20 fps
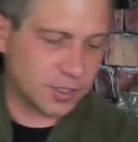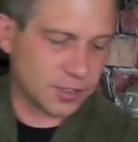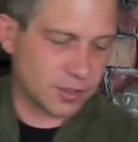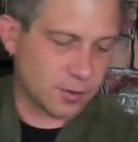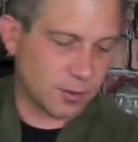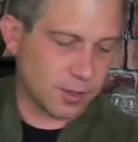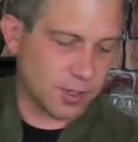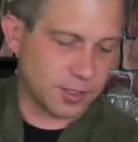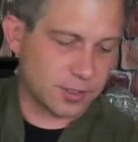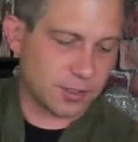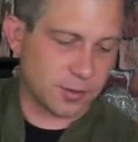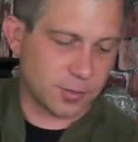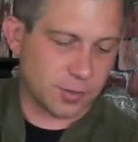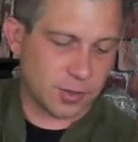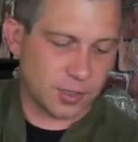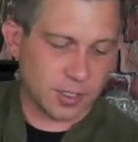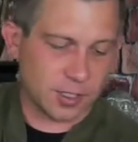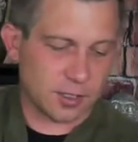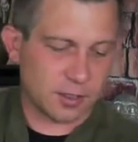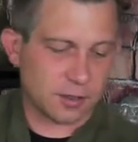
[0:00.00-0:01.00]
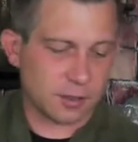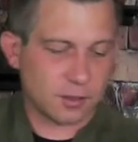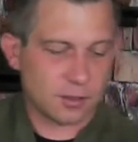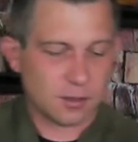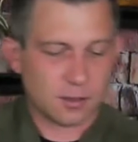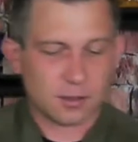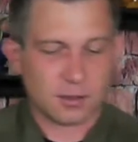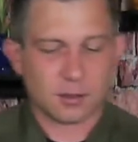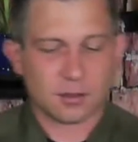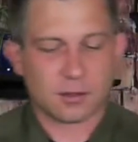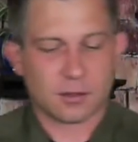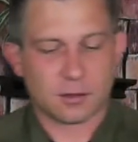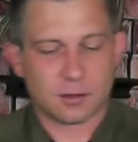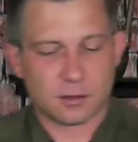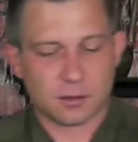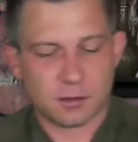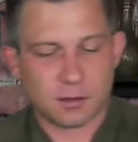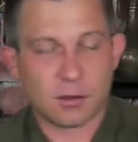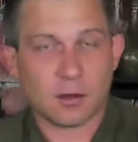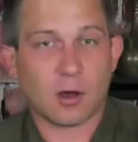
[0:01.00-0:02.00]
going to put
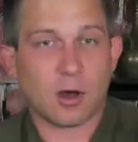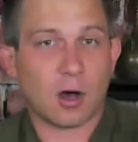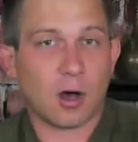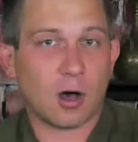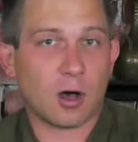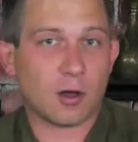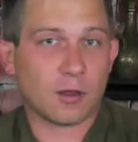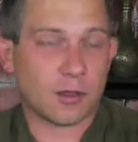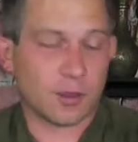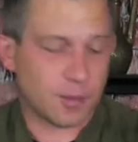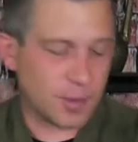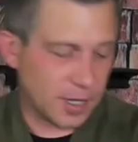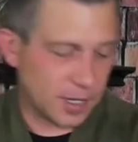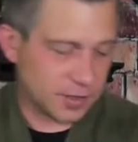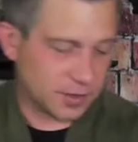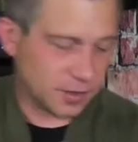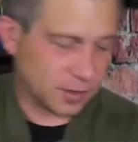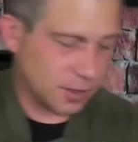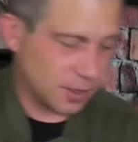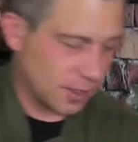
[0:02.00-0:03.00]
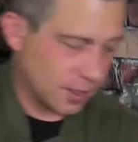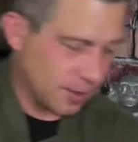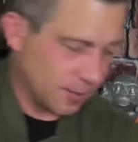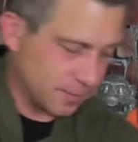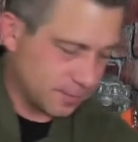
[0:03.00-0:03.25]
all the basil in it.